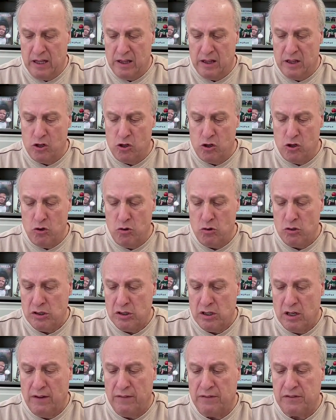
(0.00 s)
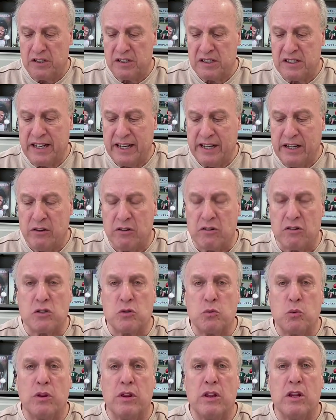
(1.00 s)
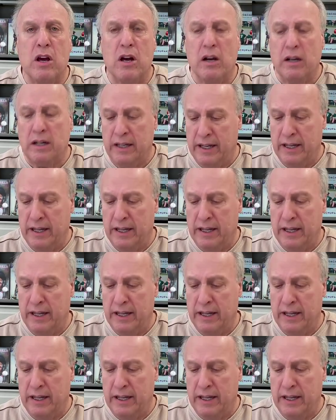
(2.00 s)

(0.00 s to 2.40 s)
the use of stickers with young